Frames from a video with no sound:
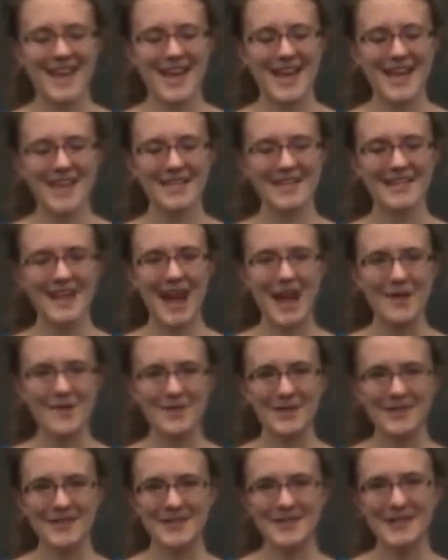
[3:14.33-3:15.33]
his name
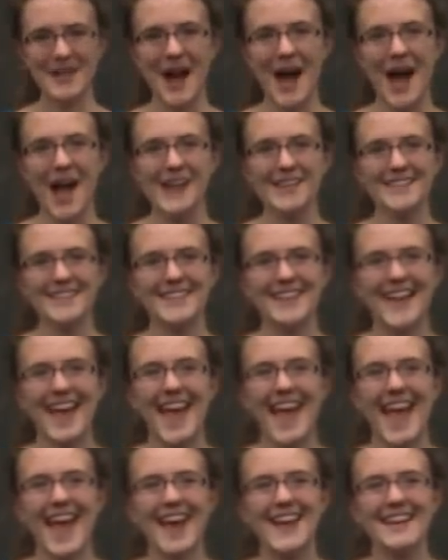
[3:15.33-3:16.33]
was Scott,
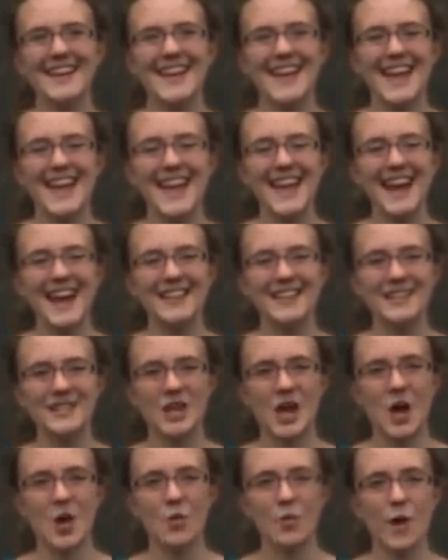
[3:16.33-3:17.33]
and he had this
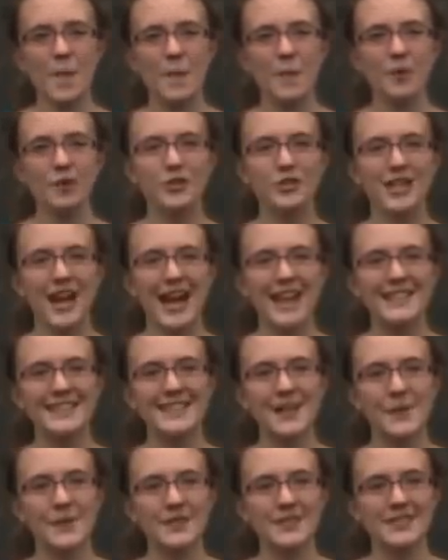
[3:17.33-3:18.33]
rippled chest
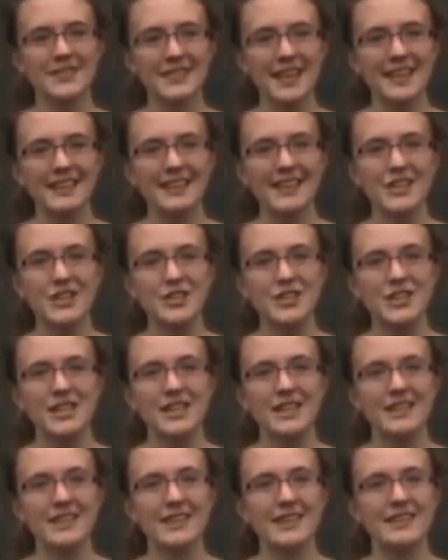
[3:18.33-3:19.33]
that was thinly
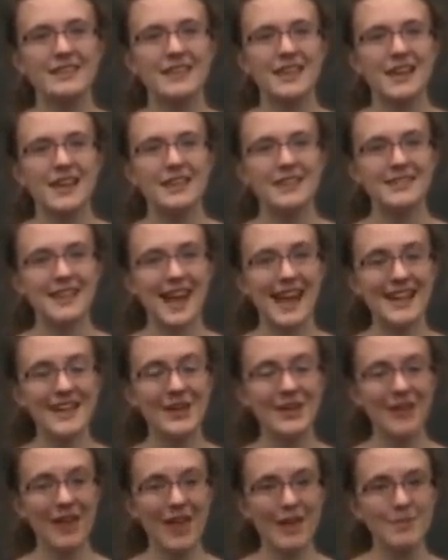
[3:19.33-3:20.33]
sheathed in this
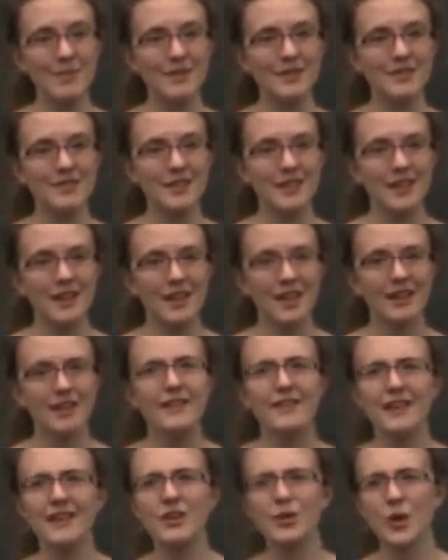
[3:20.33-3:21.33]
Daniel Amos, the
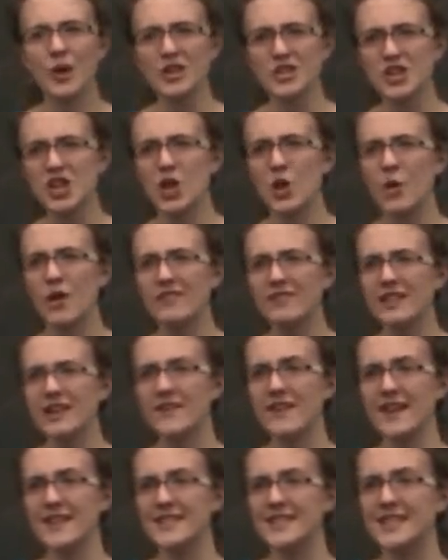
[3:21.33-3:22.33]
then Christian equivalent
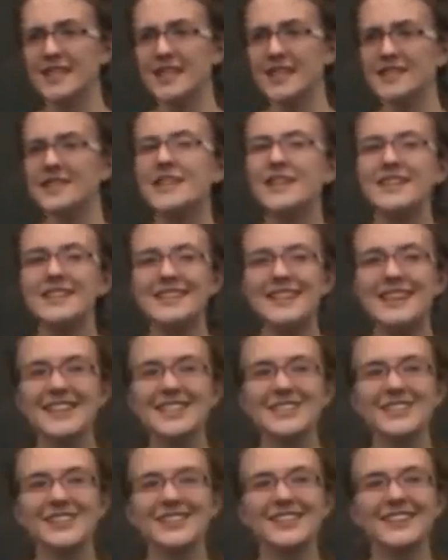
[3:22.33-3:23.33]
of AC/DC
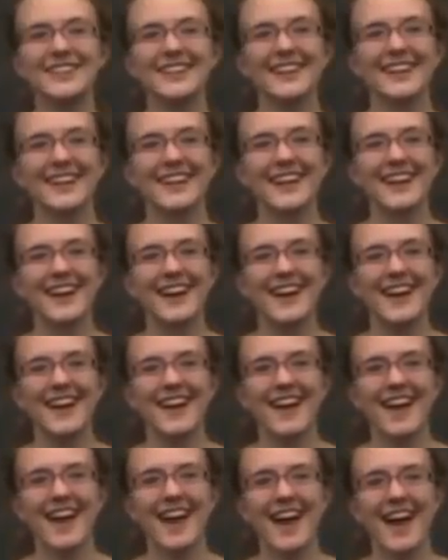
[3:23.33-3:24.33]
t-shirt.
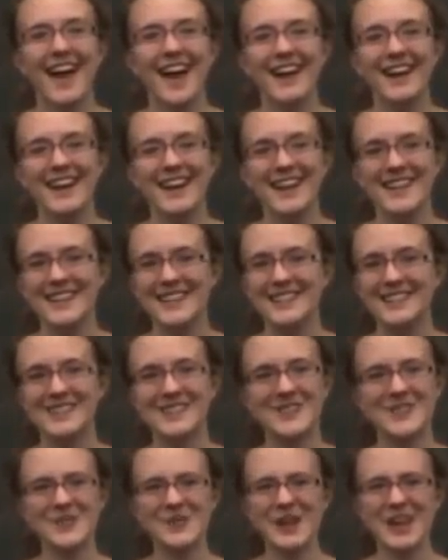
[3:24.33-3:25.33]
He had
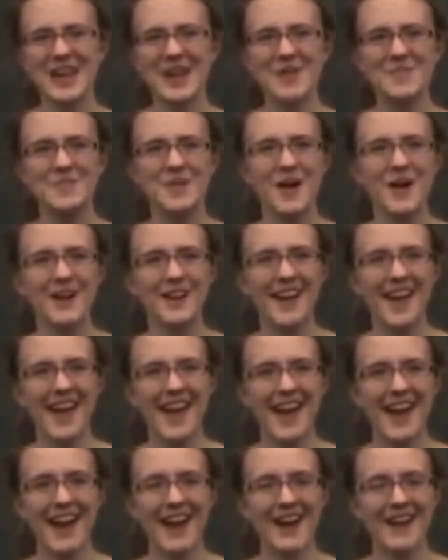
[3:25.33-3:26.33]
this stringy blonde
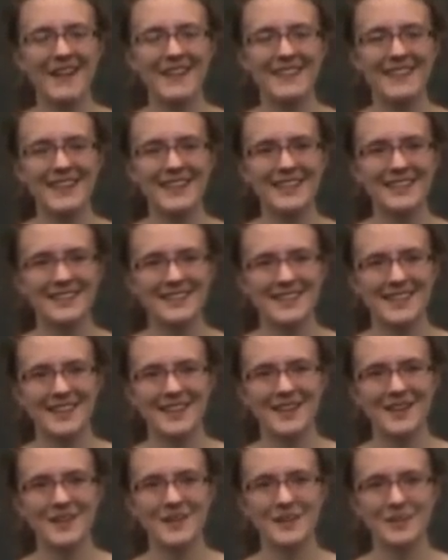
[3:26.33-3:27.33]
hair and these
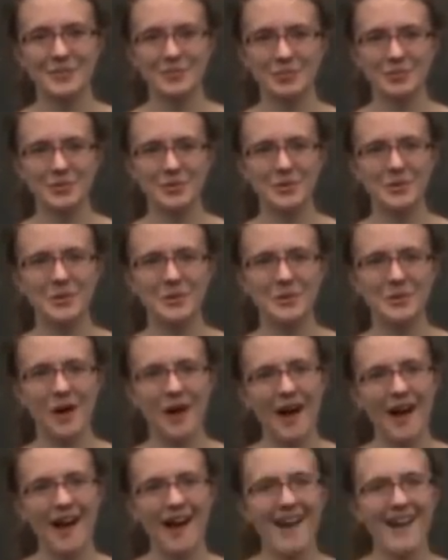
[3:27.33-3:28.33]
blue
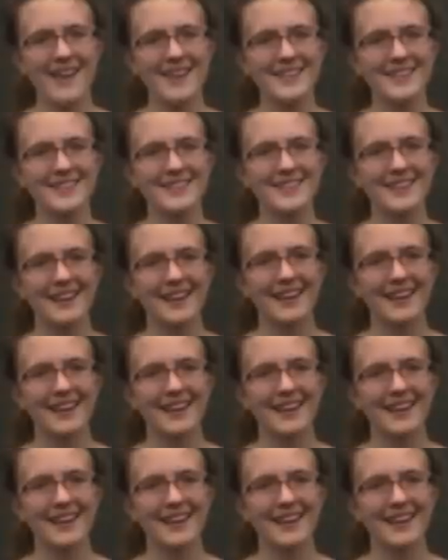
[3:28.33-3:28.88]
eyes.